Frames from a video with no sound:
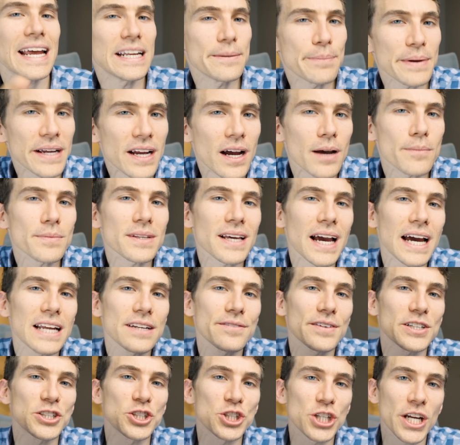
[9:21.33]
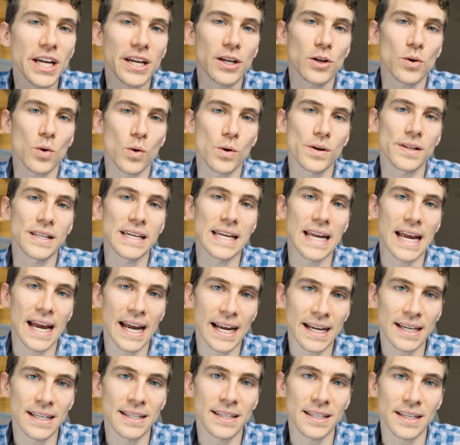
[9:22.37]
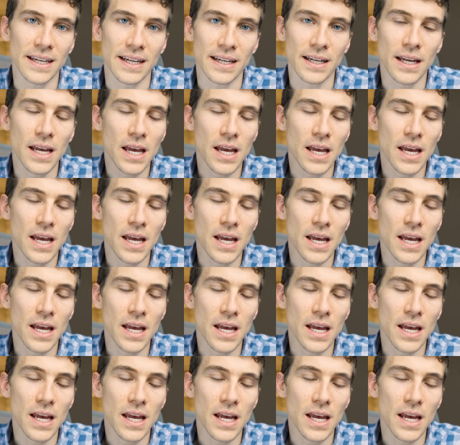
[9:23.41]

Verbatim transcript: and it becomes kind of a chicken or the egg thing.